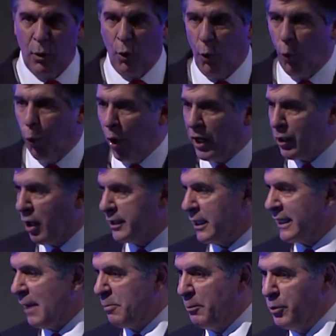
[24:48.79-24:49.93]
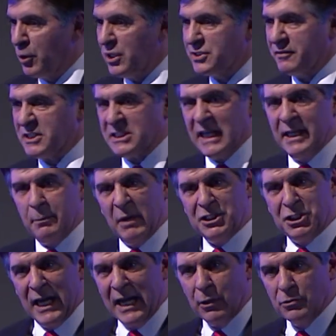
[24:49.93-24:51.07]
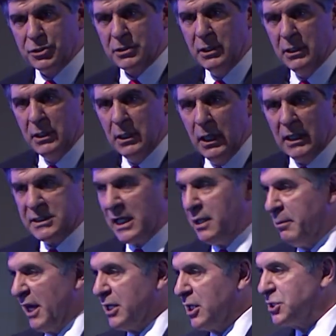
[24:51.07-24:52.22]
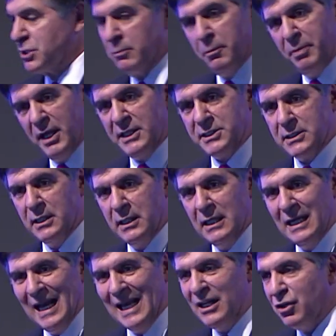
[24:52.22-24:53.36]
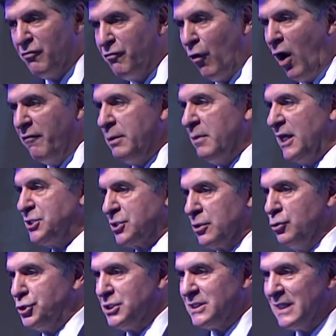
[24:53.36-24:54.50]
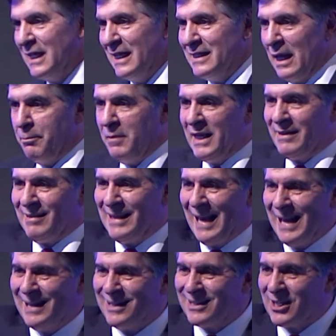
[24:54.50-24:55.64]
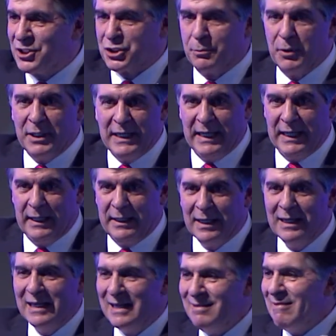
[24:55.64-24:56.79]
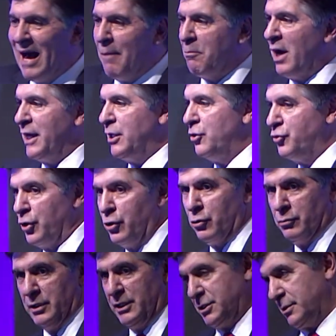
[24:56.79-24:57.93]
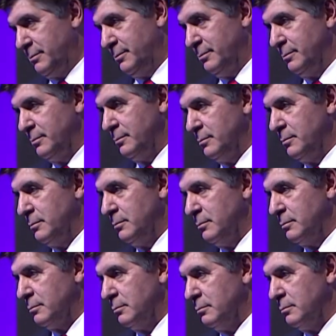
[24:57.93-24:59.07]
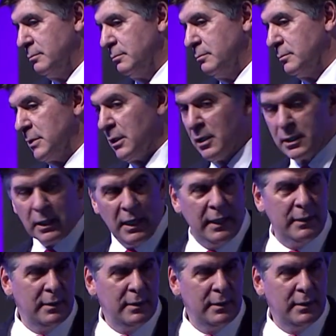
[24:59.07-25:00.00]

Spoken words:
what are the capabilities of extending my channels, extending my customer base, and then evolving my solutions that meet the end customer need, not my internal needs? Look, I